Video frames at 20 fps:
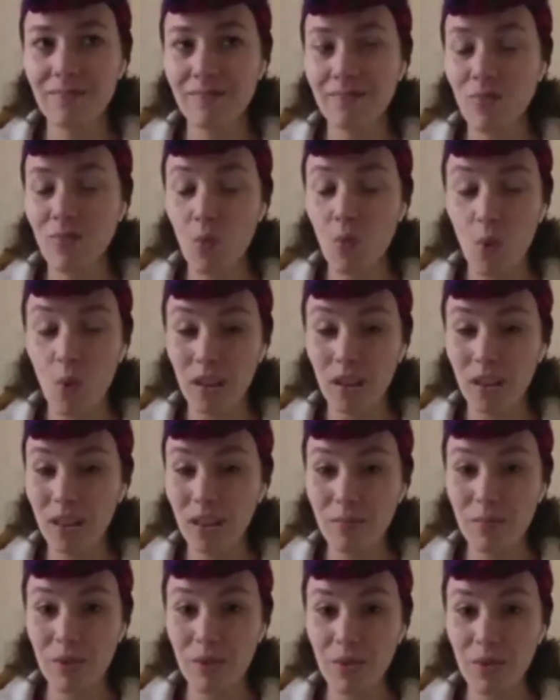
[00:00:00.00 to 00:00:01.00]
what
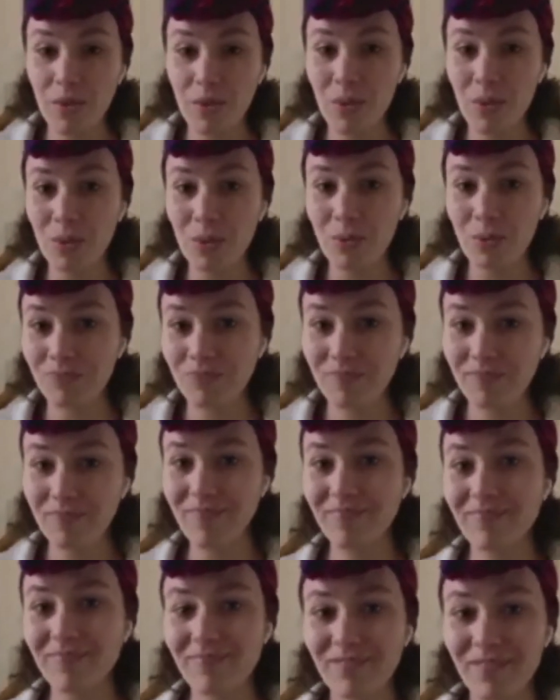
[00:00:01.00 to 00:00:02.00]
comes through,
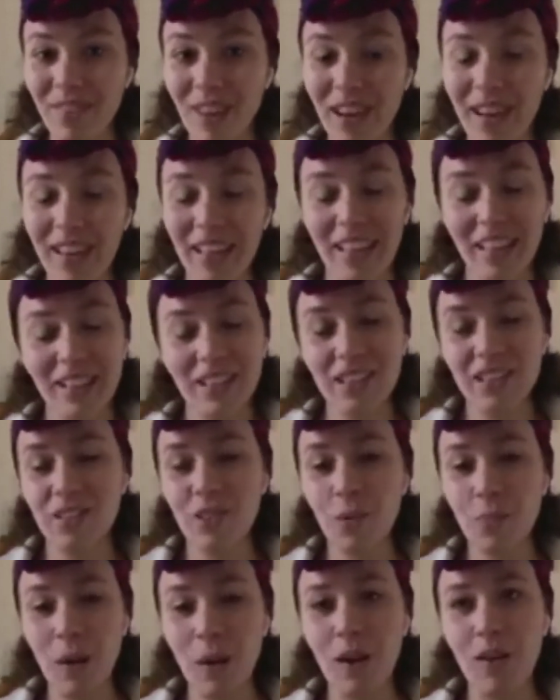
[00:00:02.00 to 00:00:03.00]
right? It's so
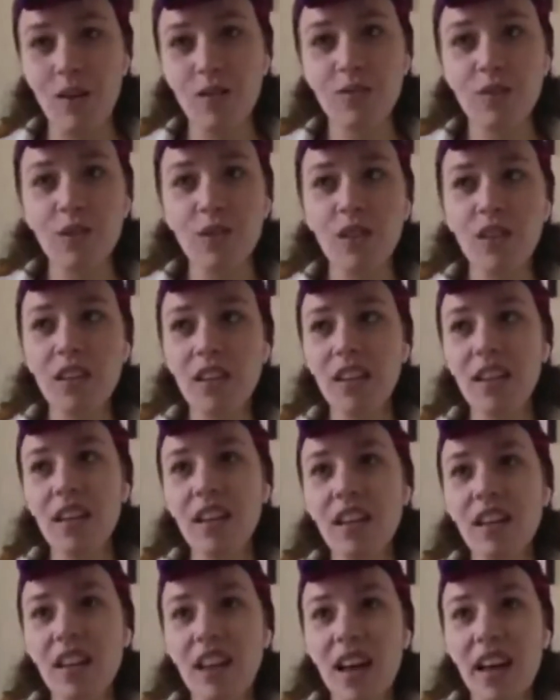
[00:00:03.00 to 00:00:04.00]
powerful.
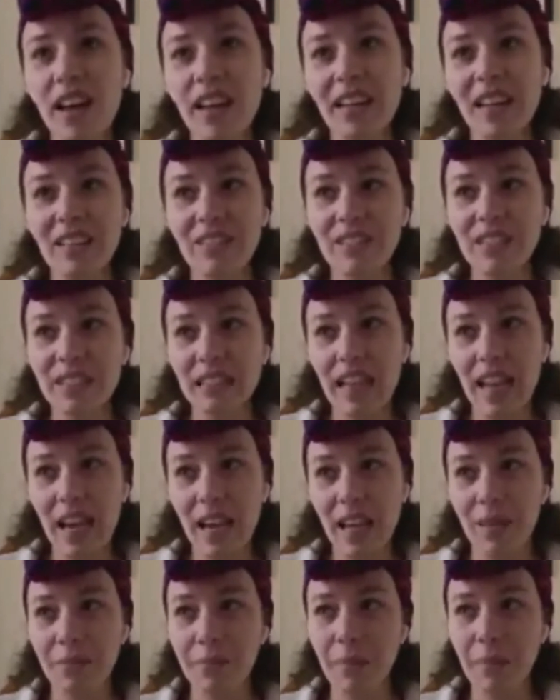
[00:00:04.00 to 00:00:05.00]
And every
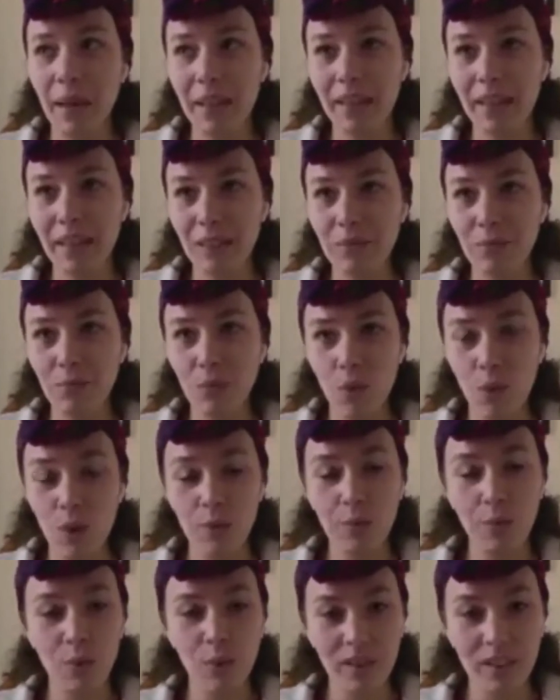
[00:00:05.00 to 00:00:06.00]
time I get more
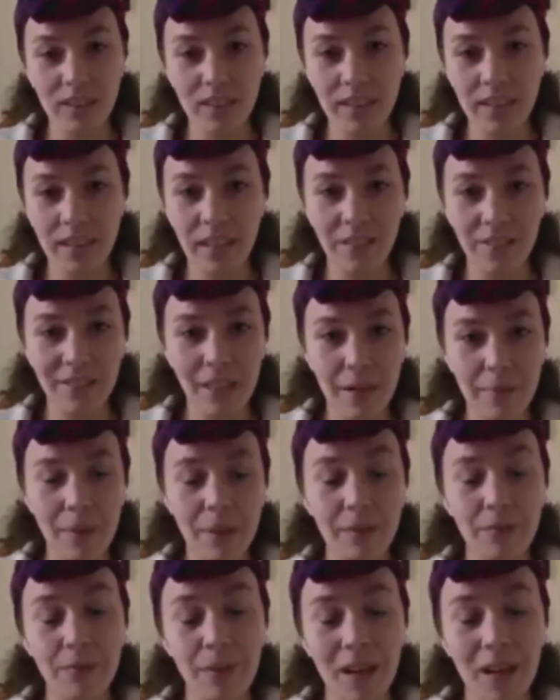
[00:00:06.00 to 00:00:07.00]
and more insight, every
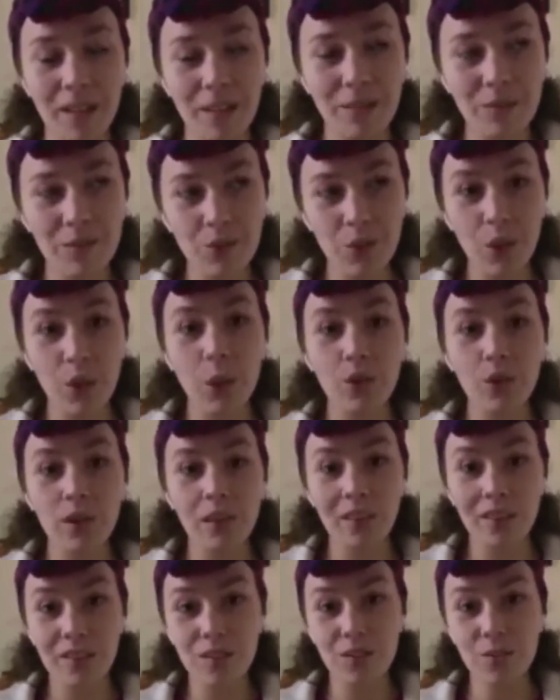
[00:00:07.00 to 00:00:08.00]
time I journal
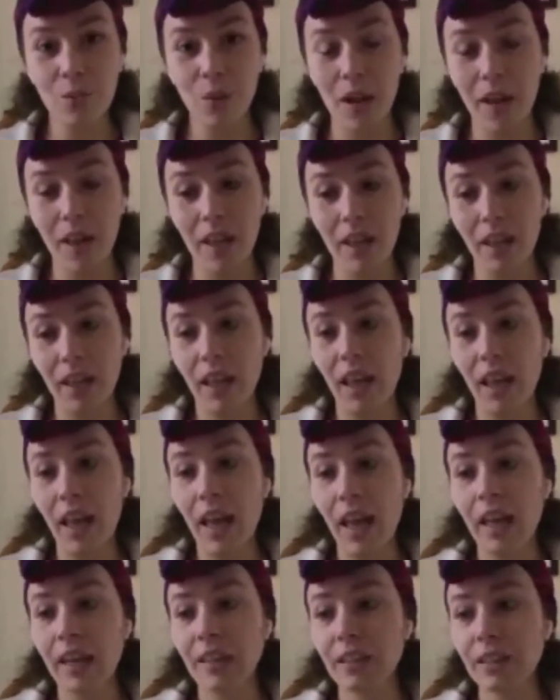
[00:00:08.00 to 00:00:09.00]
in this way,
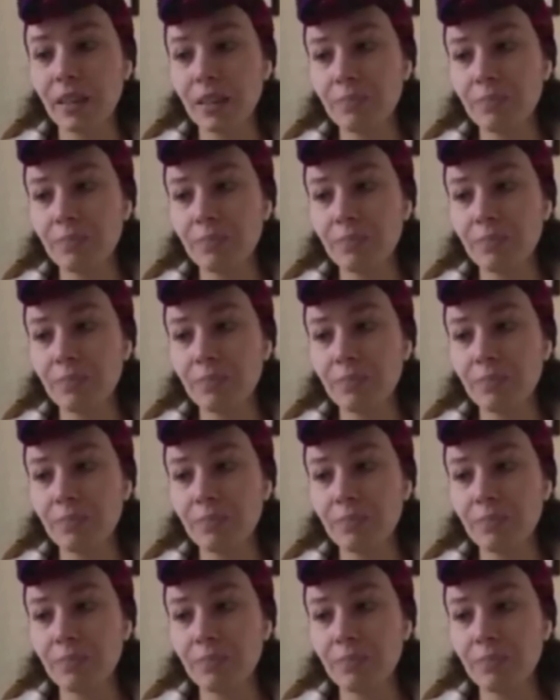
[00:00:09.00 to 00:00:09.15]
and